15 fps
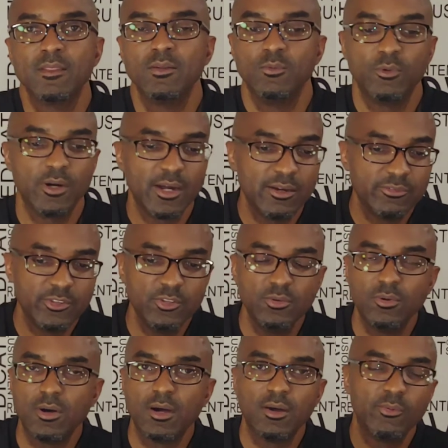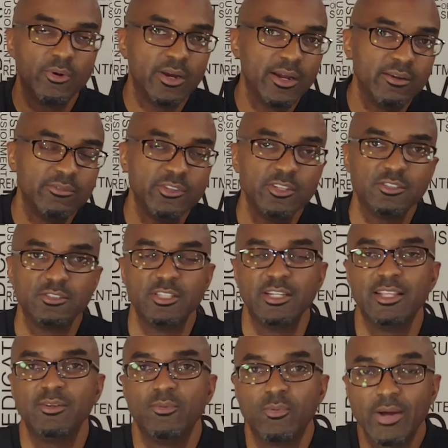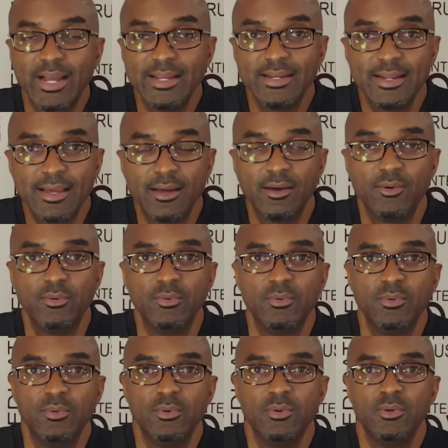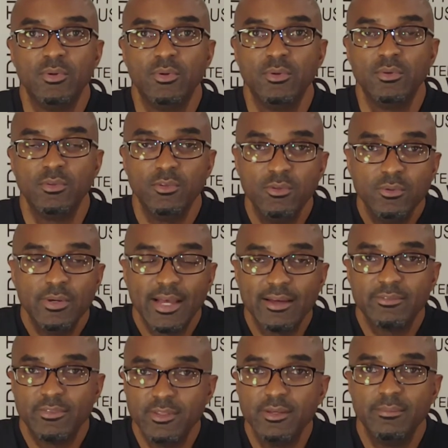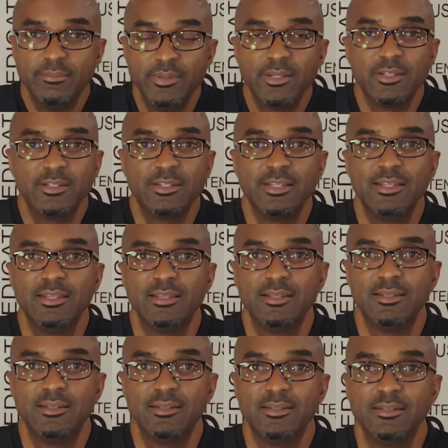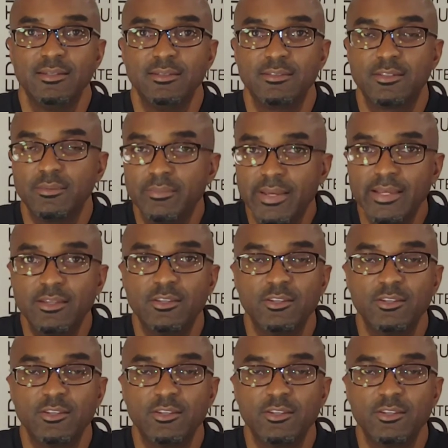wherever you are, wherever you're sitting right now, you have the ability to make